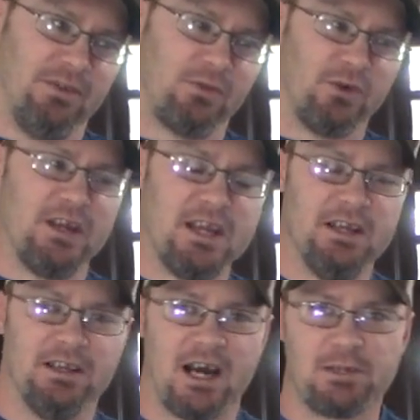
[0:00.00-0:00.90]

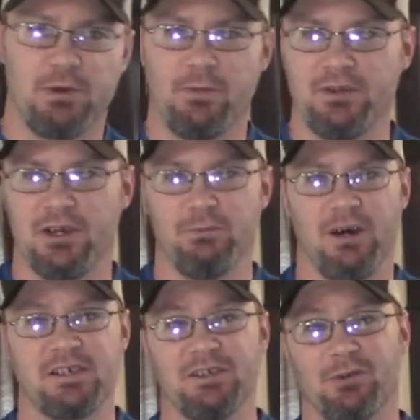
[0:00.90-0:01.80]
3 nice Pope and Young
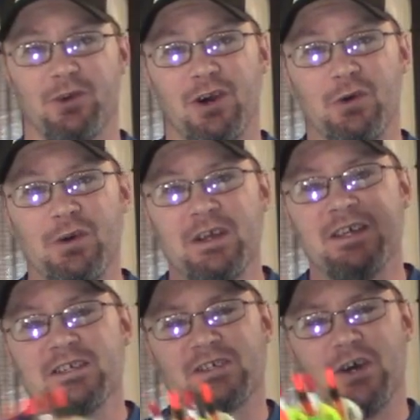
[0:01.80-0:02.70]
bucks in a row.
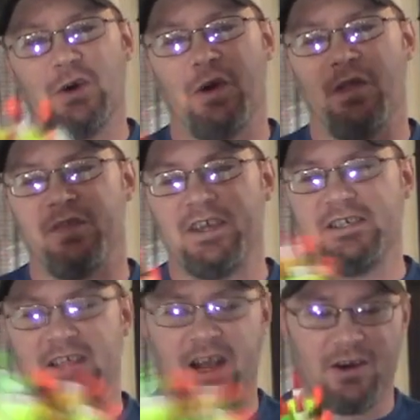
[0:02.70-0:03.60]
So
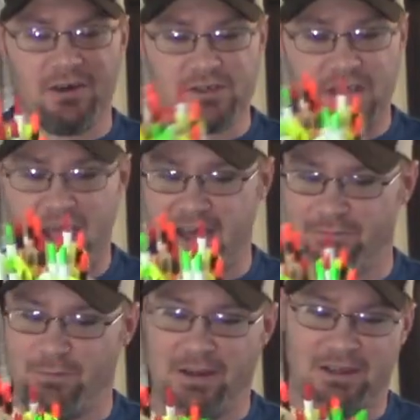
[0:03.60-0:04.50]
these arrows
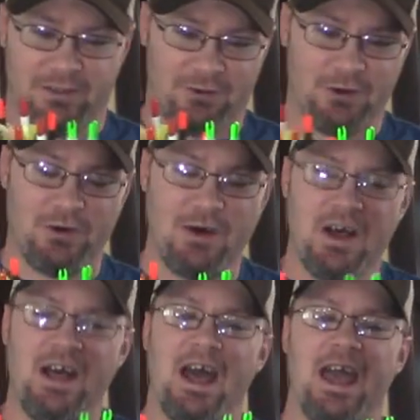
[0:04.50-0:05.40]
have been through
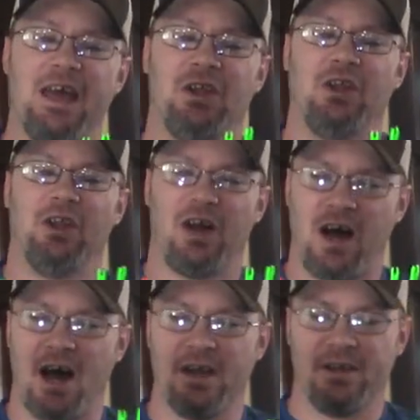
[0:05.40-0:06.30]
a
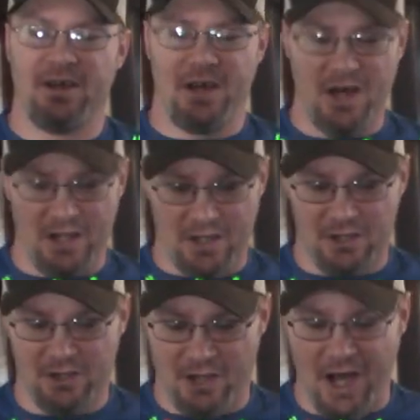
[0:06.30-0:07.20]
lot
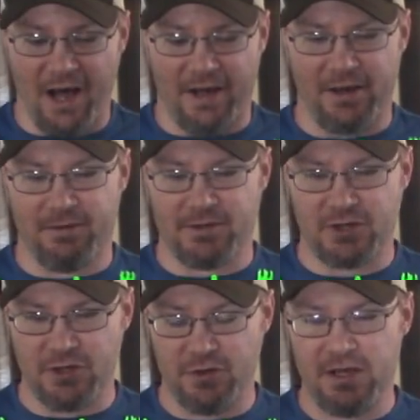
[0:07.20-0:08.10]
of
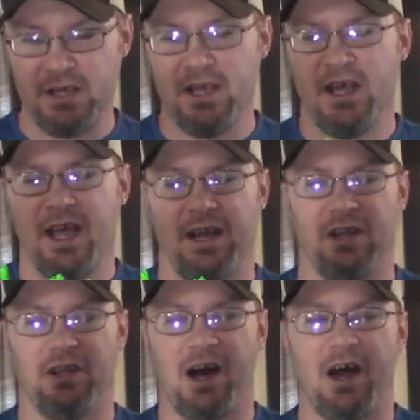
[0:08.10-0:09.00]
shooting and a
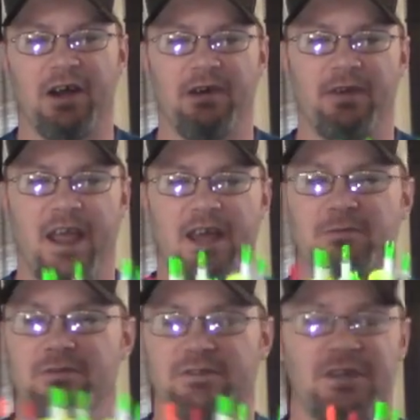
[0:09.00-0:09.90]
lot of
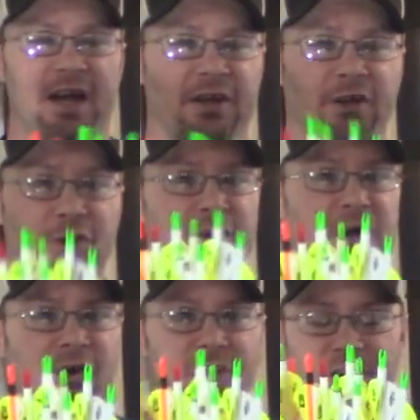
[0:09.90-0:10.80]
animals, not including
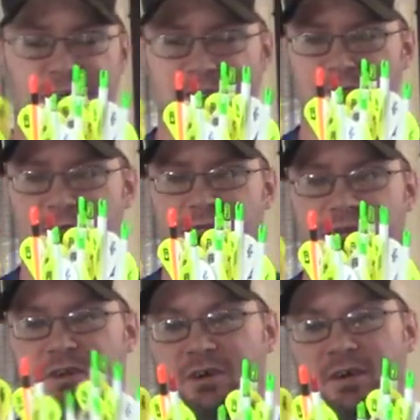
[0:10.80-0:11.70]
hog hunts. We
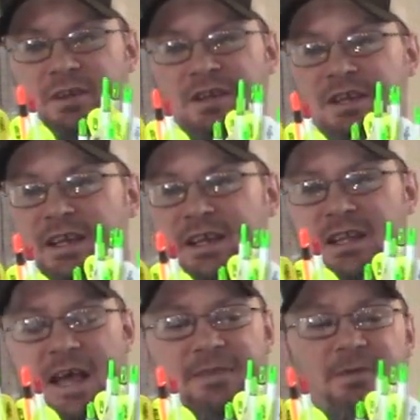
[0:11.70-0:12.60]
went on, in the
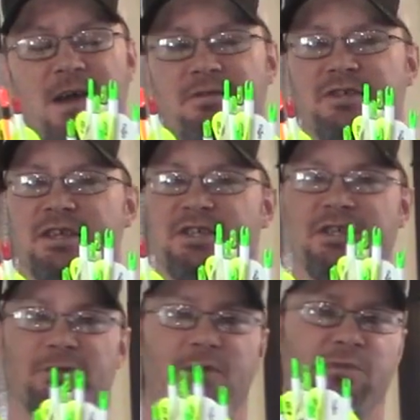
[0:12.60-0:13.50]
last 5 or 6
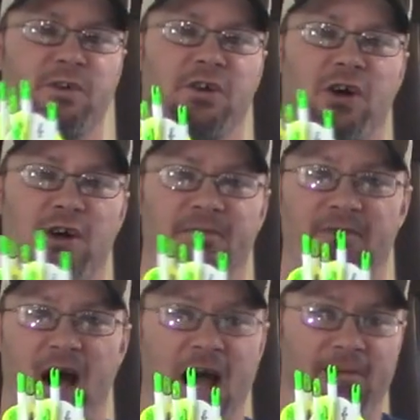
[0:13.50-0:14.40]
years, we went on
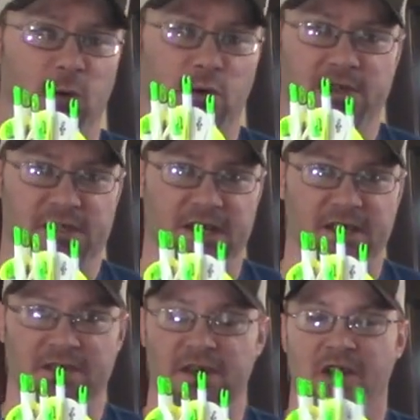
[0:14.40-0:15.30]
5 or
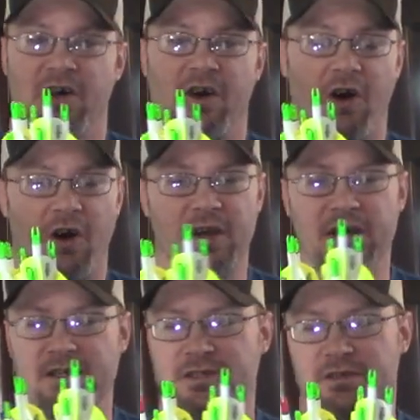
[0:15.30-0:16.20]
6 hog
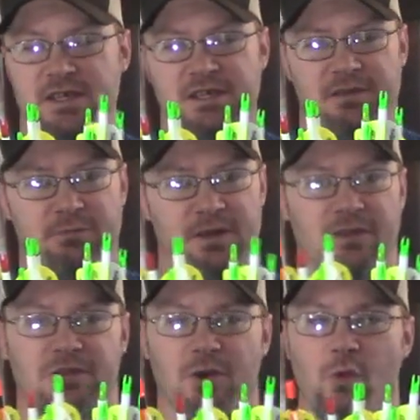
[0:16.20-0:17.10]
hunts. So these have
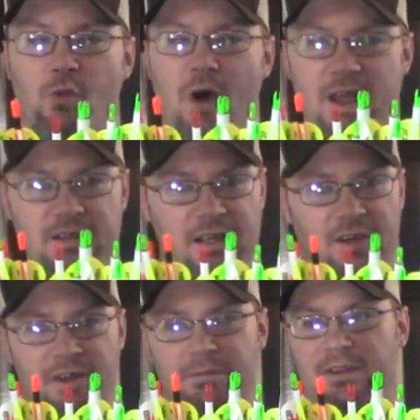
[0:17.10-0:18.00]
been through
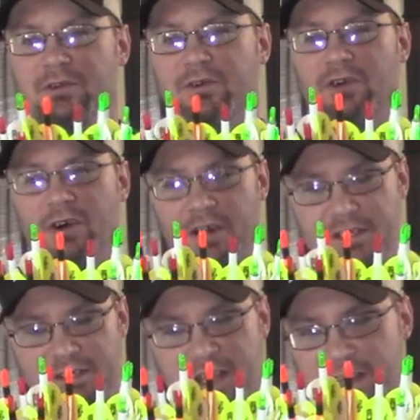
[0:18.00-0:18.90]
whitetail, they've been through
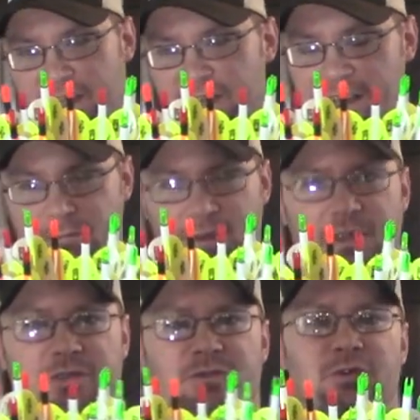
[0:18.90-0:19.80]
targets, they've
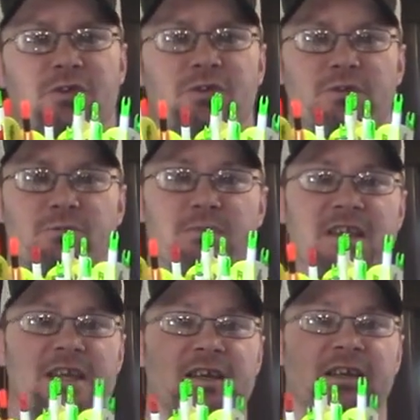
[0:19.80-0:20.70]
been through
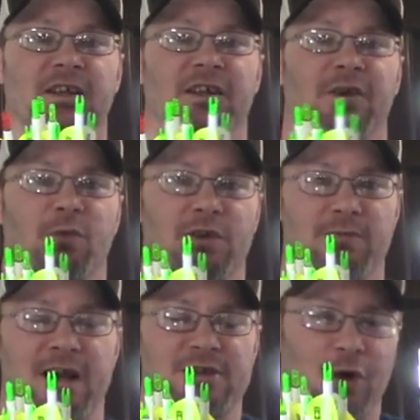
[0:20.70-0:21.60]
me with
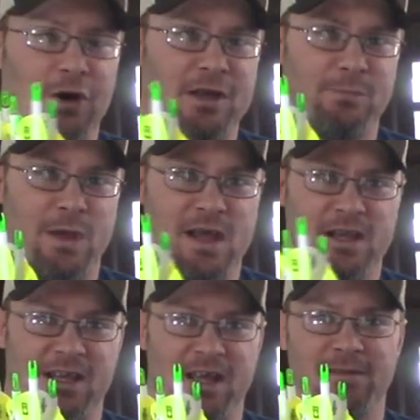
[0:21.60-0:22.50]
my target
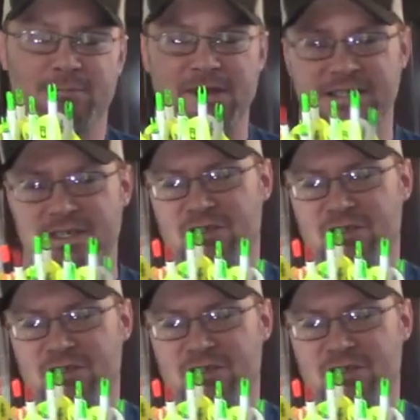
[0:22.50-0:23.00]
panic and missing